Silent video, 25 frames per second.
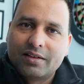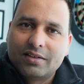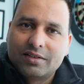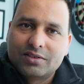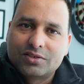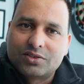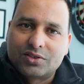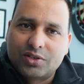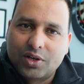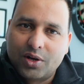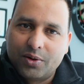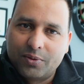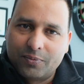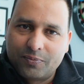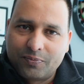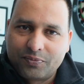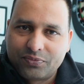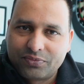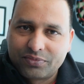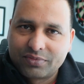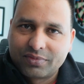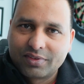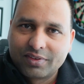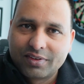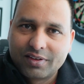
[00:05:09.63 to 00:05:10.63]
So
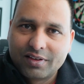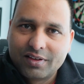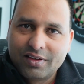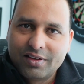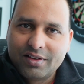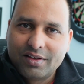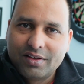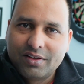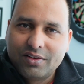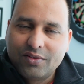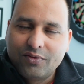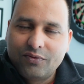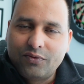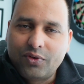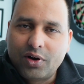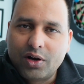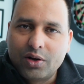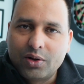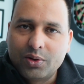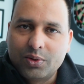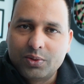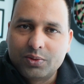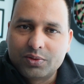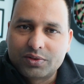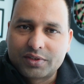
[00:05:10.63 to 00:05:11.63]

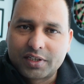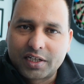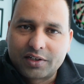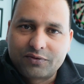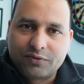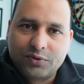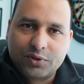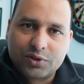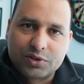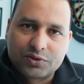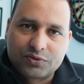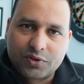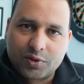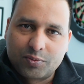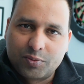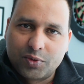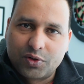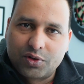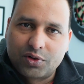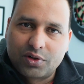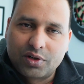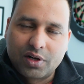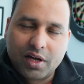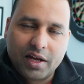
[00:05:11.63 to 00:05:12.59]
follow TechForce for more,